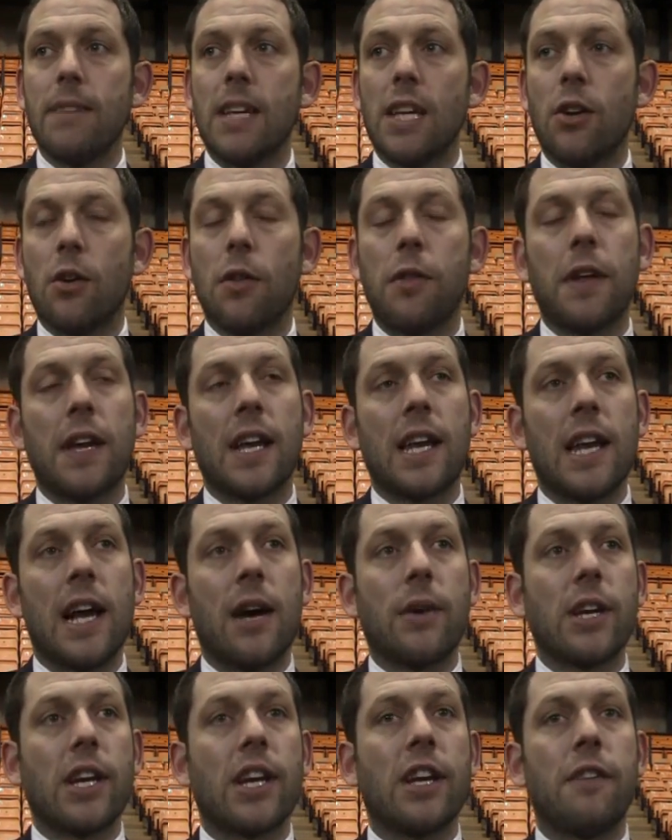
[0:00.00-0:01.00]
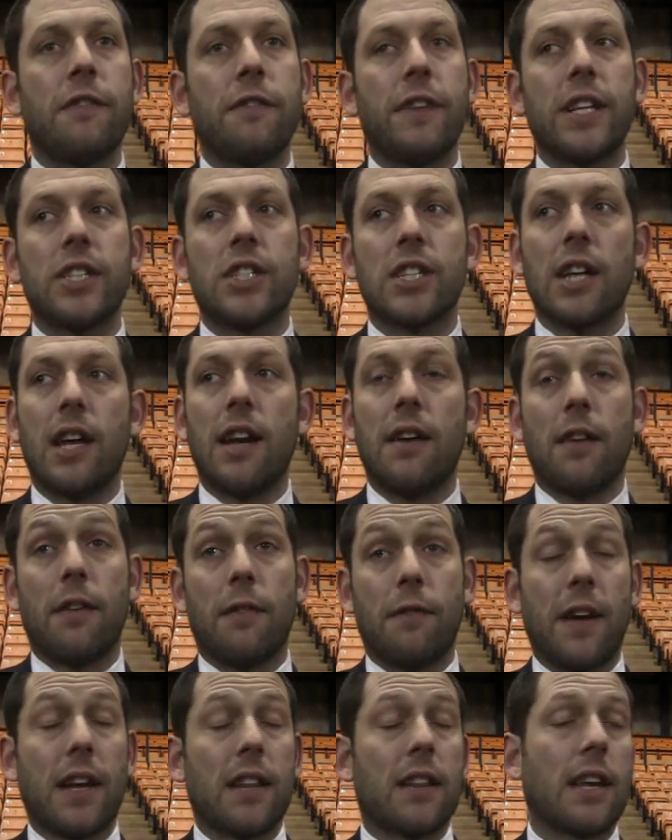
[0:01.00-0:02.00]
you know, thinking how you can affect
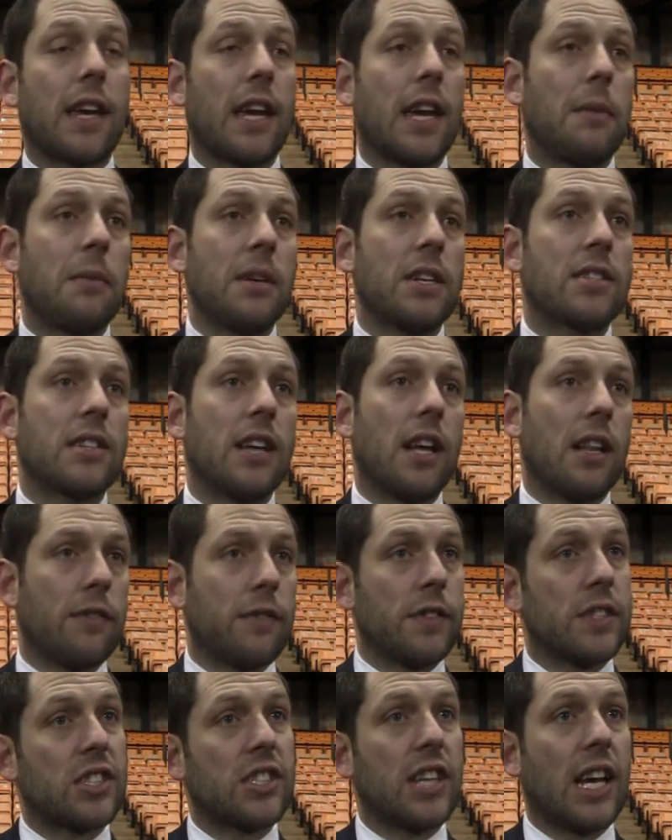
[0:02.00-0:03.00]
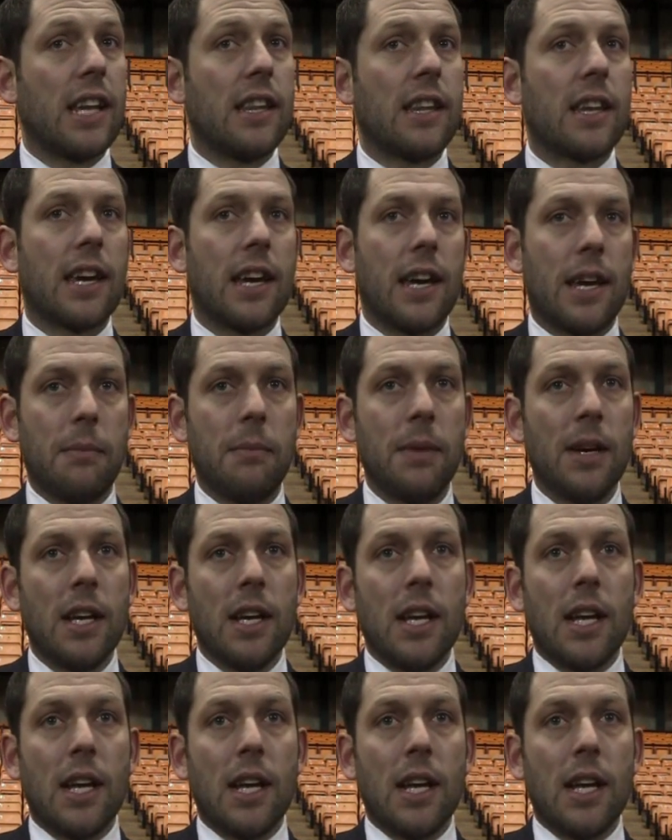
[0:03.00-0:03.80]
affect the game yourself and stay in the game.